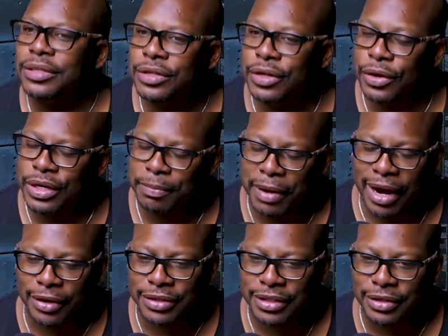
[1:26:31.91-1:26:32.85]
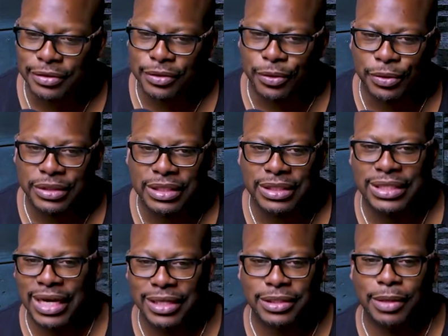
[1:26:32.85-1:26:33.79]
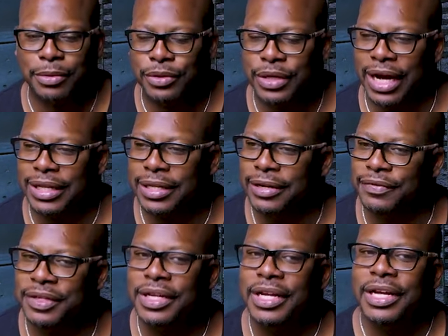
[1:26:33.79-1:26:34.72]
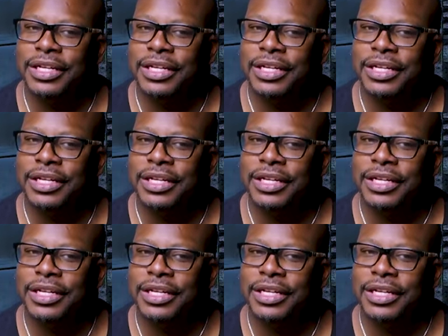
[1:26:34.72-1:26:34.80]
You know, hypocrisy, of course, is saying something you're not living.